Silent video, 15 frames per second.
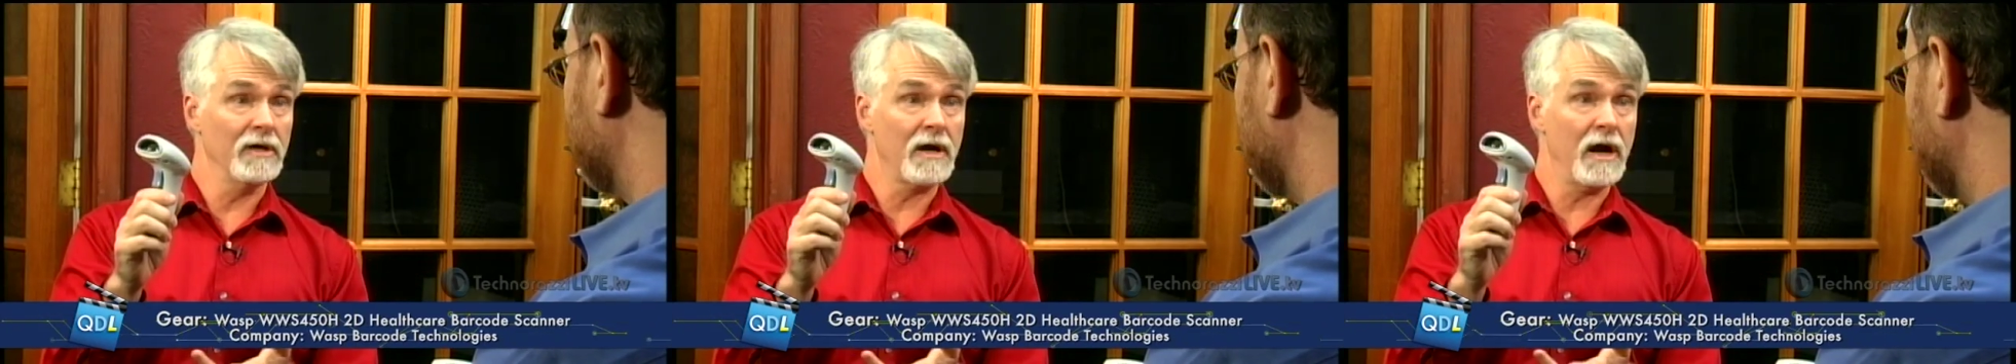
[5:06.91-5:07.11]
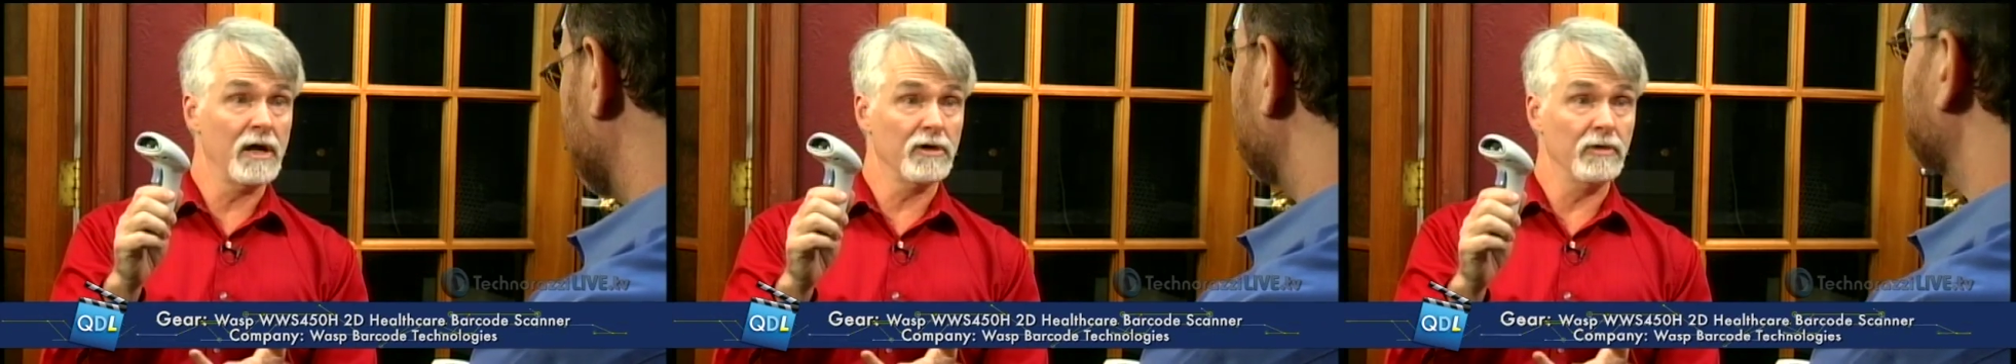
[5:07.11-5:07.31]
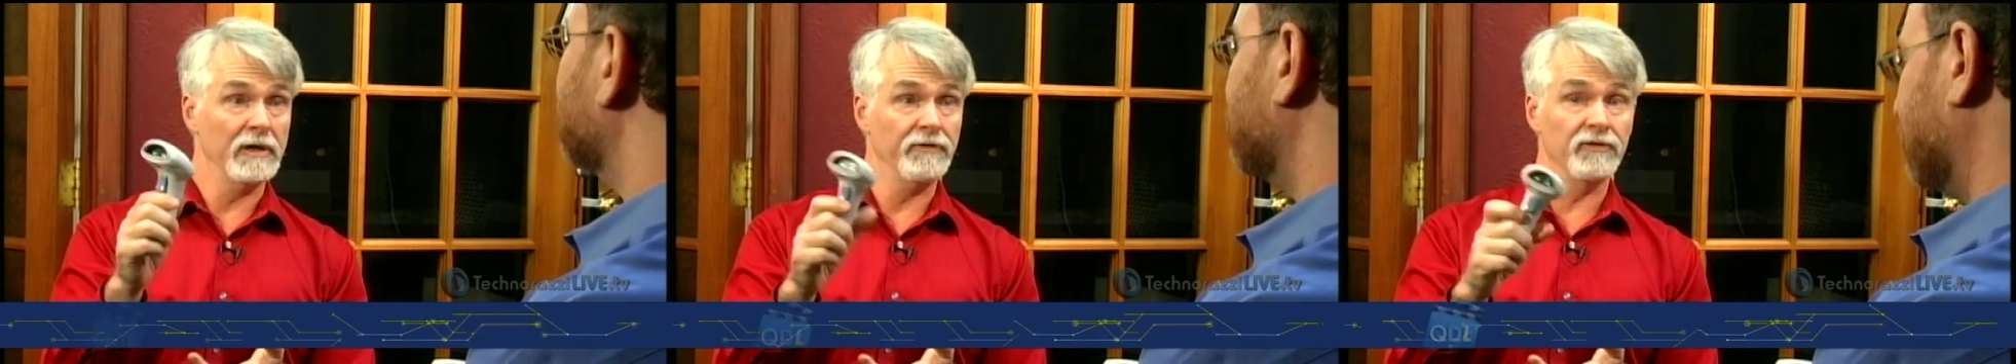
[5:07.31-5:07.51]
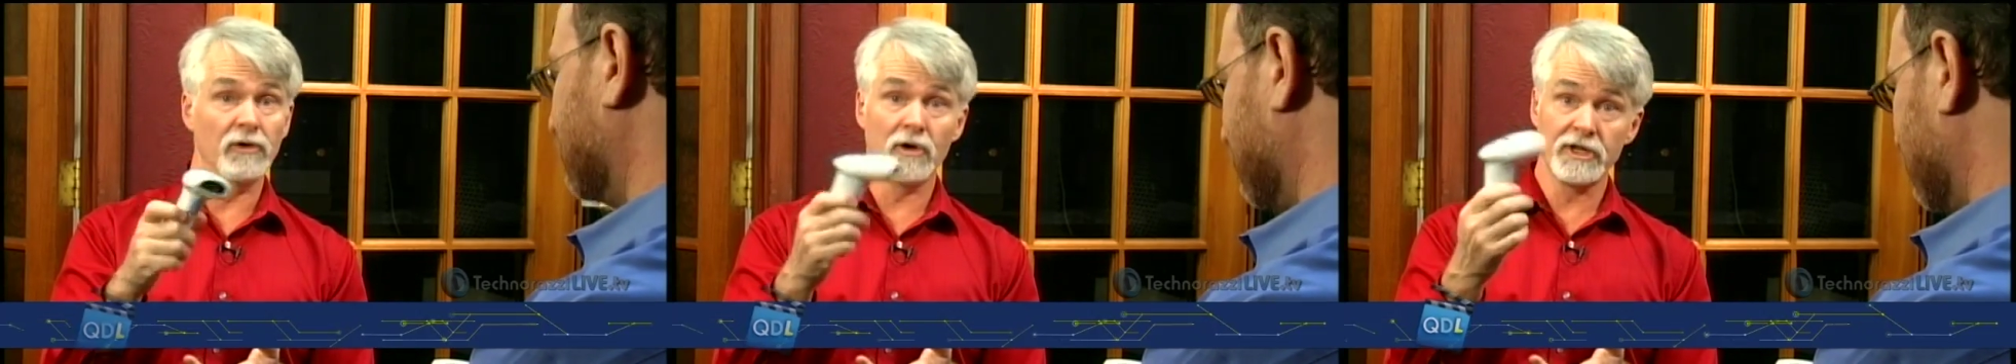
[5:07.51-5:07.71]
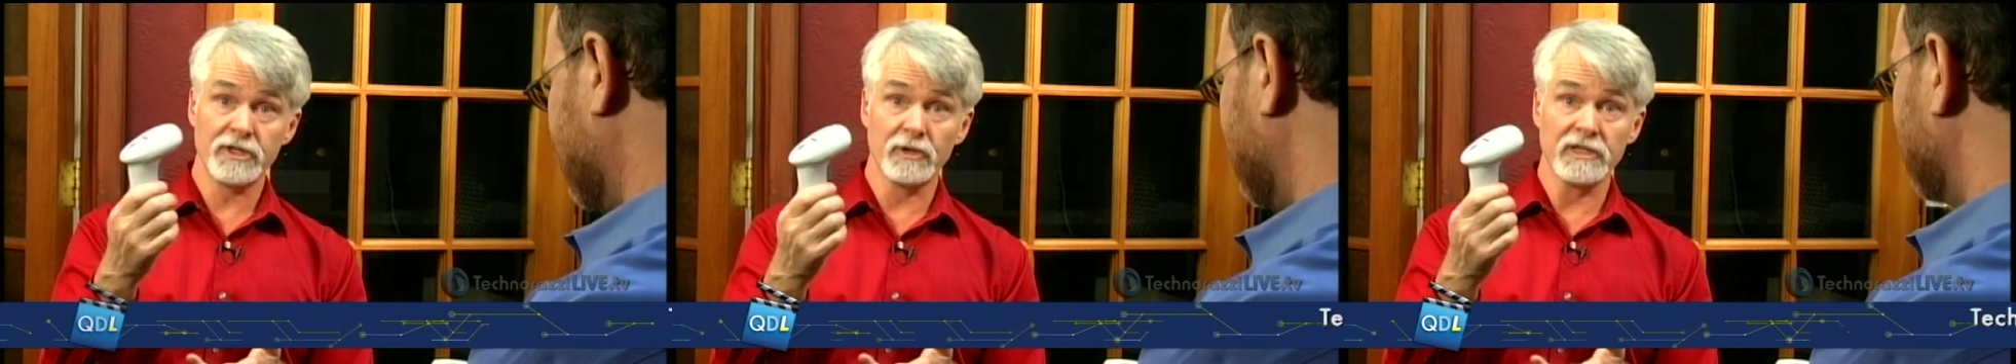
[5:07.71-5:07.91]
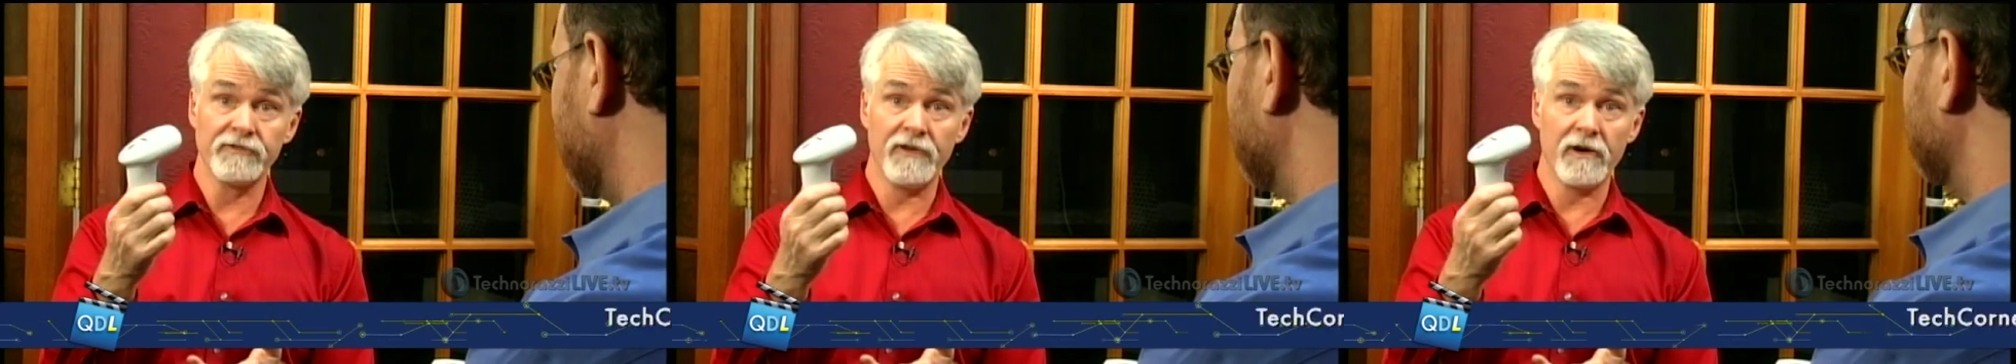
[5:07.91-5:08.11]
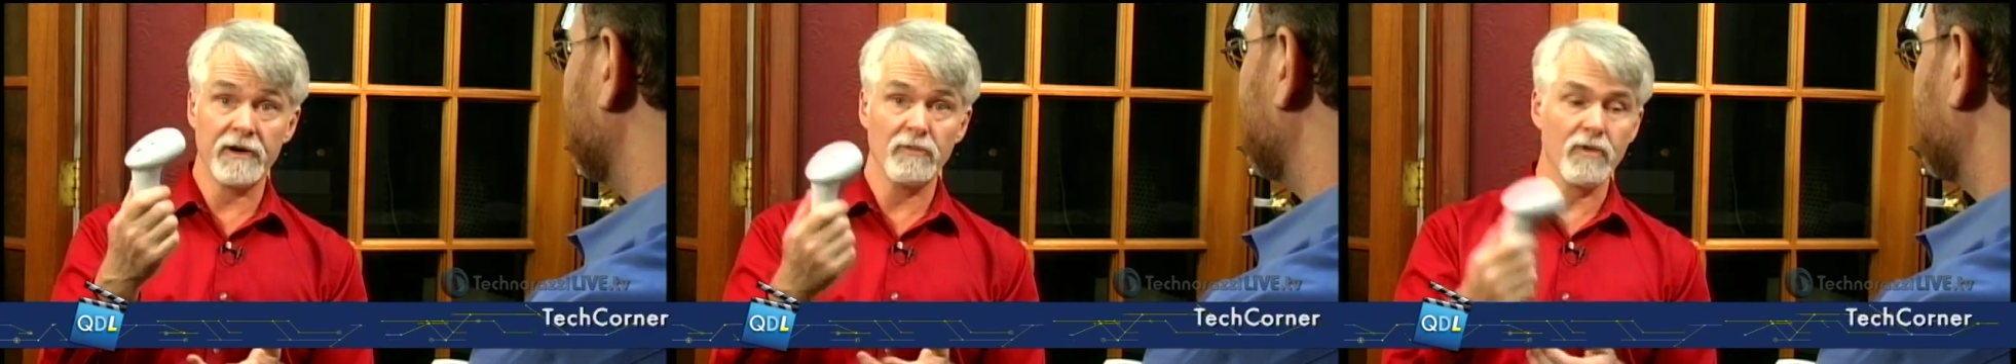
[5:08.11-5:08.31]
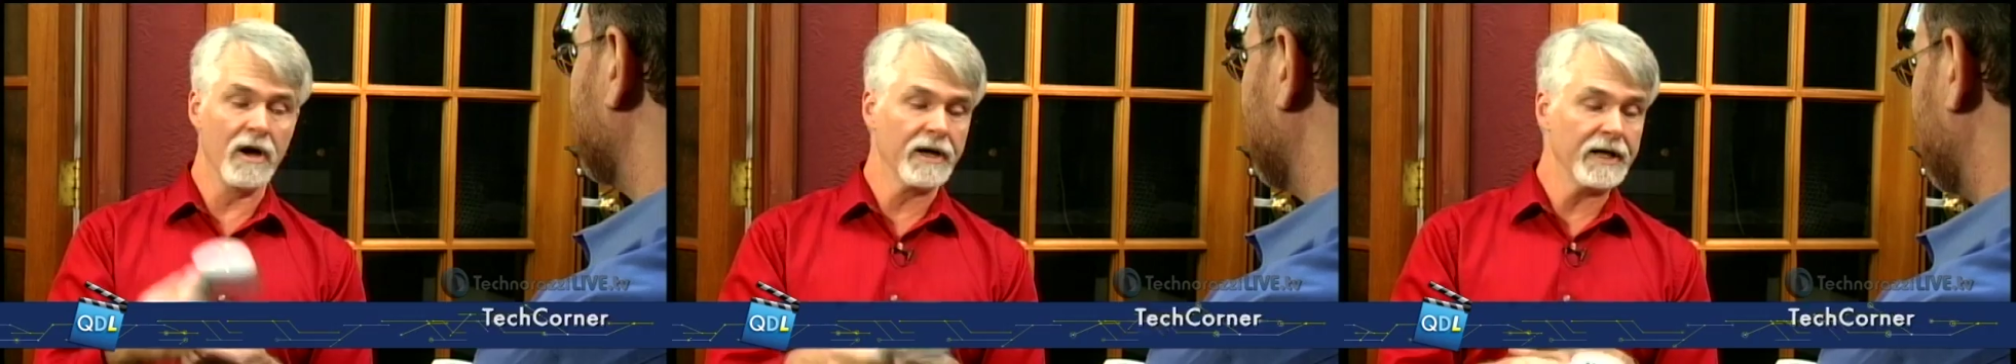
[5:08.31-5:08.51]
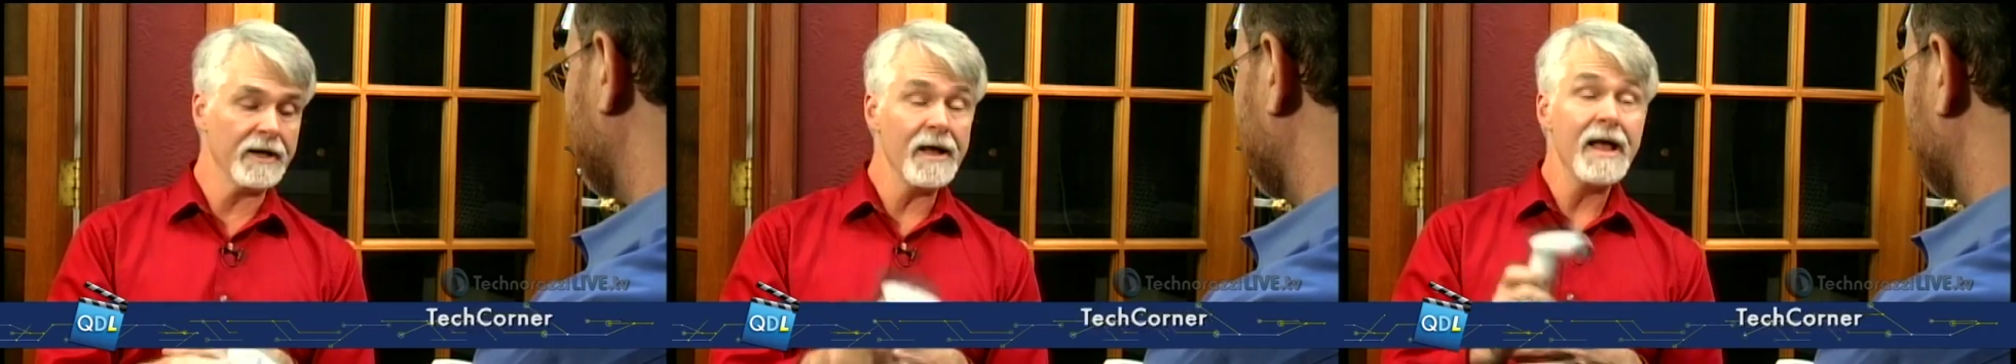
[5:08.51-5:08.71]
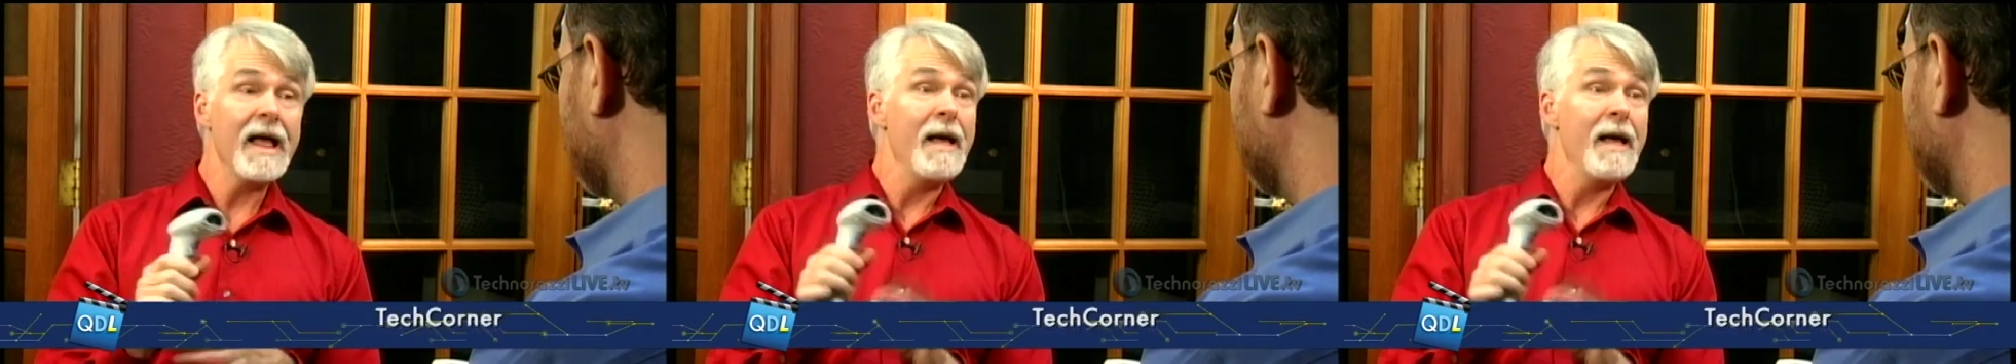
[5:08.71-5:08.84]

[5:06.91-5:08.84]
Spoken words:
concrete floor, so it's very rugged.